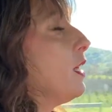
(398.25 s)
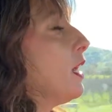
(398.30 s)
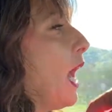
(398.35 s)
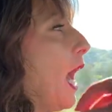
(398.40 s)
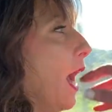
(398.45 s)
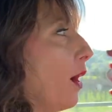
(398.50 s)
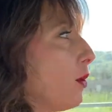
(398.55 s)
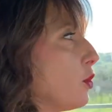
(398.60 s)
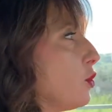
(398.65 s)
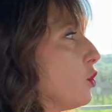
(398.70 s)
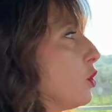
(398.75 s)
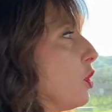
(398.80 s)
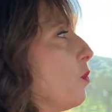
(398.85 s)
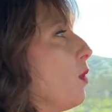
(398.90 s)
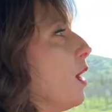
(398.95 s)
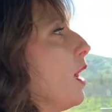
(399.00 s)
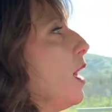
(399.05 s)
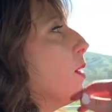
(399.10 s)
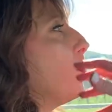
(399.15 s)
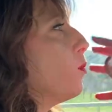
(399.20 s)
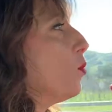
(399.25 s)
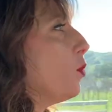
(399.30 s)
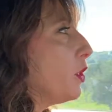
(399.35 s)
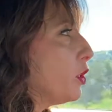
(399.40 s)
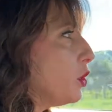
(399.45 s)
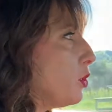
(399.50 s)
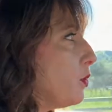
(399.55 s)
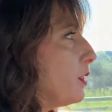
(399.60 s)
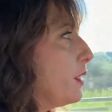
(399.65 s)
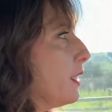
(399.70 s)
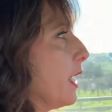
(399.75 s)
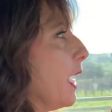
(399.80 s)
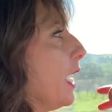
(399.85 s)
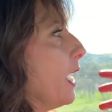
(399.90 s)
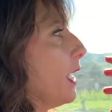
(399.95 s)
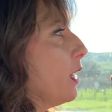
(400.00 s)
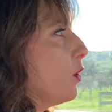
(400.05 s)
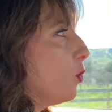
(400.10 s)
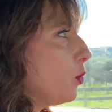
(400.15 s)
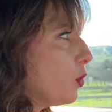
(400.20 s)
how you show up, what you
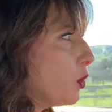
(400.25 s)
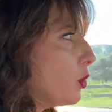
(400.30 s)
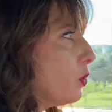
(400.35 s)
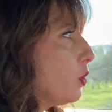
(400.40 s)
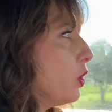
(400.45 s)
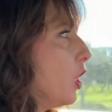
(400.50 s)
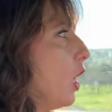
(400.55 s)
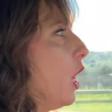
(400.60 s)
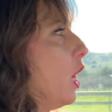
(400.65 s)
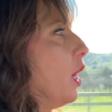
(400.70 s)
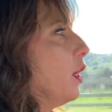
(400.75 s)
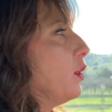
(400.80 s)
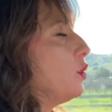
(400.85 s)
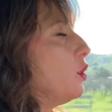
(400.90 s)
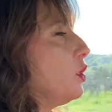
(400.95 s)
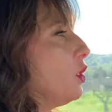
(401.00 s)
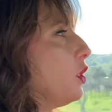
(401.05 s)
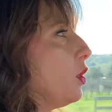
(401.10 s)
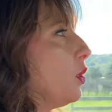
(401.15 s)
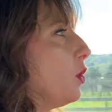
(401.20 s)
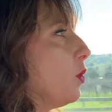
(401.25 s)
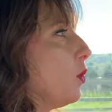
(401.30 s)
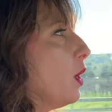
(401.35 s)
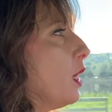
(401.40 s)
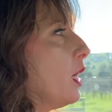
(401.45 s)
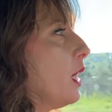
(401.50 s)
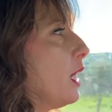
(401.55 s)
say, who you talk to,